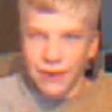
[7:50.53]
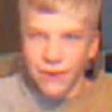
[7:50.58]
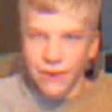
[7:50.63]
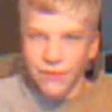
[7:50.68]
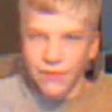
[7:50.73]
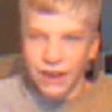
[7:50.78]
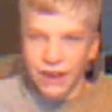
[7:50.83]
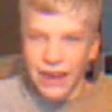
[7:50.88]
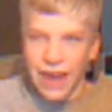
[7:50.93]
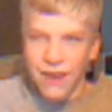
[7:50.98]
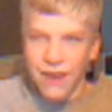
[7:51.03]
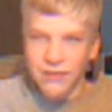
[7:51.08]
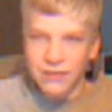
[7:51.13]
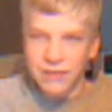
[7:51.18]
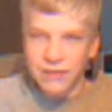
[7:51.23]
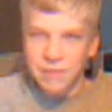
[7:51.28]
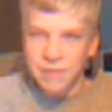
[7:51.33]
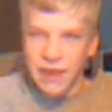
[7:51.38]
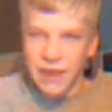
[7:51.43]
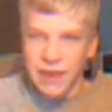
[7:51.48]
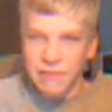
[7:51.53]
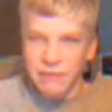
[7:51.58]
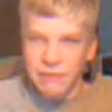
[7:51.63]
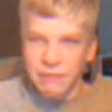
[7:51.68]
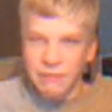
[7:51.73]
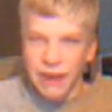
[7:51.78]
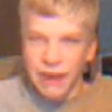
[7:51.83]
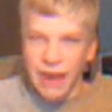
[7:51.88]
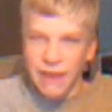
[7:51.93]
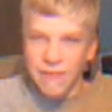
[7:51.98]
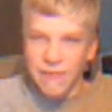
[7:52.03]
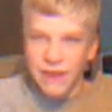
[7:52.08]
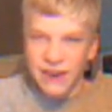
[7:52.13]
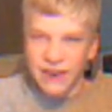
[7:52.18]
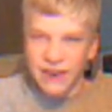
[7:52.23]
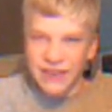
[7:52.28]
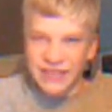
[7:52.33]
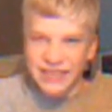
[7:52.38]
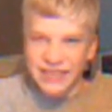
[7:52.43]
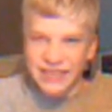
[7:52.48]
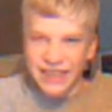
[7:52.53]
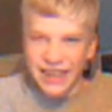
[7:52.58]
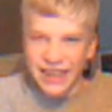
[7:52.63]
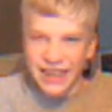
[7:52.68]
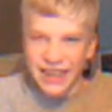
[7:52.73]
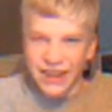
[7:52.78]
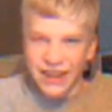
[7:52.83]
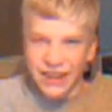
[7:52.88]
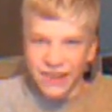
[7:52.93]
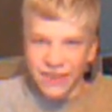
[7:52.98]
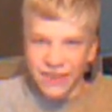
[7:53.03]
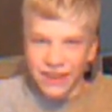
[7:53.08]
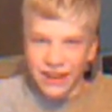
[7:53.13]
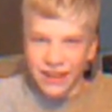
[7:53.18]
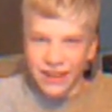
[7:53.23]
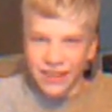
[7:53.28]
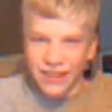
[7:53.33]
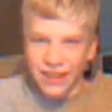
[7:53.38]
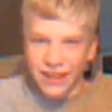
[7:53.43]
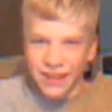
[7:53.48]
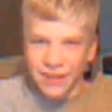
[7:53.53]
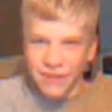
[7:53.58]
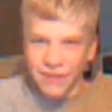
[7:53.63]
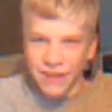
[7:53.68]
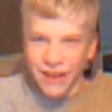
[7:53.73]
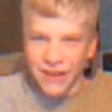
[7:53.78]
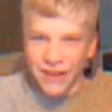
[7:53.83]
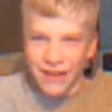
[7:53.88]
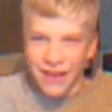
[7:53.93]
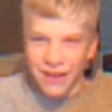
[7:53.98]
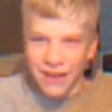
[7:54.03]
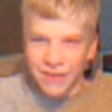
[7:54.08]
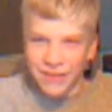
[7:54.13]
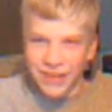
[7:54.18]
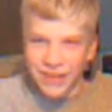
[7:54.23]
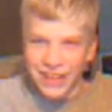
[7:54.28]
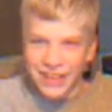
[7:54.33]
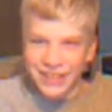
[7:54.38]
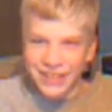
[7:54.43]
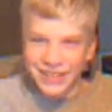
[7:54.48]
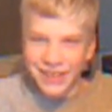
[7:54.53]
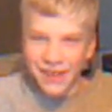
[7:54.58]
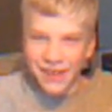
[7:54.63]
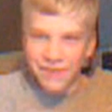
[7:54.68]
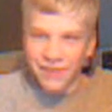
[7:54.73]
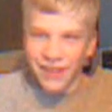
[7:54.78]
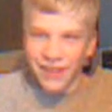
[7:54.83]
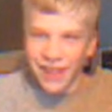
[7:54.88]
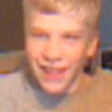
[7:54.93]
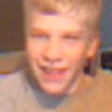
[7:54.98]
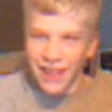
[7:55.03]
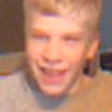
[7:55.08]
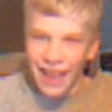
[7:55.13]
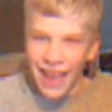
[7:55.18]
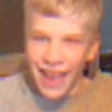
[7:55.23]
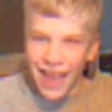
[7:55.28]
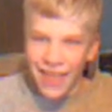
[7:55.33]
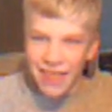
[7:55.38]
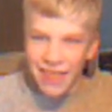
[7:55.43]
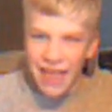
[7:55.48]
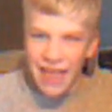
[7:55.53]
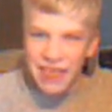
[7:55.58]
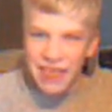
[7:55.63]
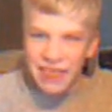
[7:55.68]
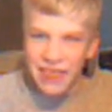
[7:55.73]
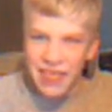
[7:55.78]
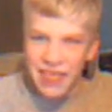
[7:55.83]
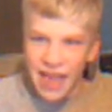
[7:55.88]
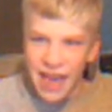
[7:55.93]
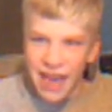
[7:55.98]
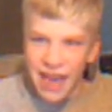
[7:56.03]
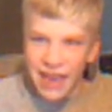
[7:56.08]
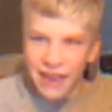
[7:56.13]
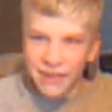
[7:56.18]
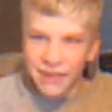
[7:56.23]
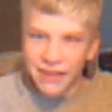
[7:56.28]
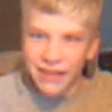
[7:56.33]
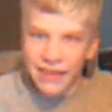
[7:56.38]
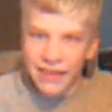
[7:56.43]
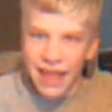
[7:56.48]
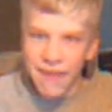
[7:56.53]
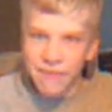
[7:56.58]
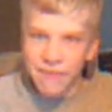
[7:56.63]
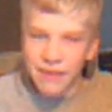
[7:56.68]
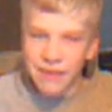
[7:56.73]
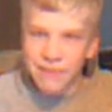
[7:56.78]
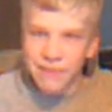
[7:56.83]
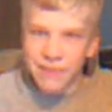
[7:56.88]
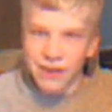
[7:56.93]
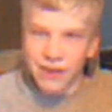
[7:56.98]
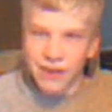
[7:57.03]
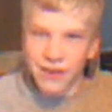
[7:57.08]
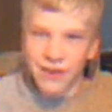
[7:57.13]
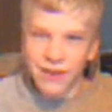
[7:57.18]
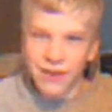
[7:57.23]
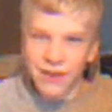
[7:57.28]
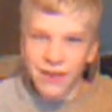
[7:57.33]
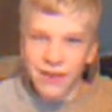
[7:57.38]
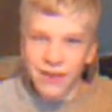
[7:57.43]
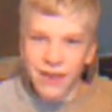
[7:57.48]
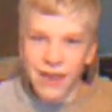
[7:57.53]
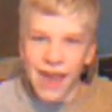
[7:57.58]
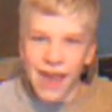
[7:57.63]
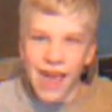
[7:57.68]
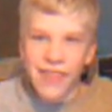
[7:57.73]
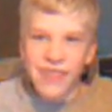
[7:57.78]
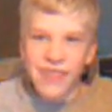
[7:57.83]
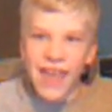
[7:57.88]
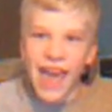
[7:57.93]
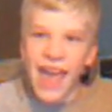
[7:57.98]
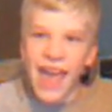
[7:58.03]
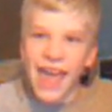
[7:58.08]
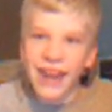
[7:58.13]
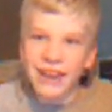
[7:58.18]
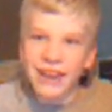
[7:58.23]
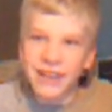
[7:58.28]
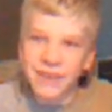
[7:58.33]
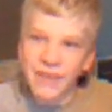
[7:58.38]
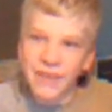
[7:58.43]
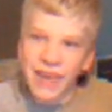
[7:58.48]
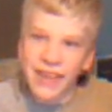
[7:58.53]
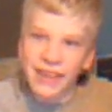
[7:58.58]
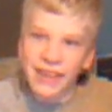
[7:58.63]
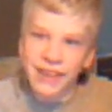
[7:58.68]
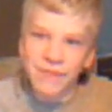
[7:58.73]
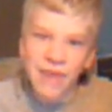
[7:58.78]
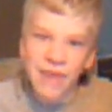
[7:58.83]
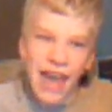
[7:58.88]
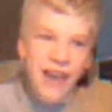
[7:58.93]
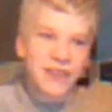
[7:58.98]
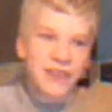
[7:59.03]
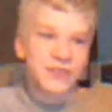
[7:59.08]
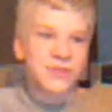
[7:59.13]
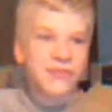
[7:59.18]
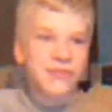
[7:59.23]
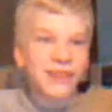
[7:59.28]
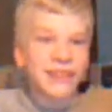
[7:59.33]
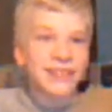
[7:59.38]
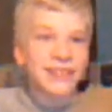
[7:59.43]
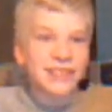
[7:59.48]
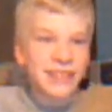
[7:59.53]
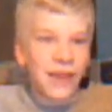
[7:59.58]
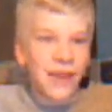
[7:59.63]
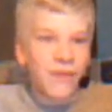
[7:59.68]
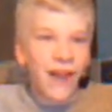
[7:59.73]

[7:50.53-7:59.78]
When I was baby, my parents didn't know anything about albinism, and then they let me burn. And then, to make matters worse, they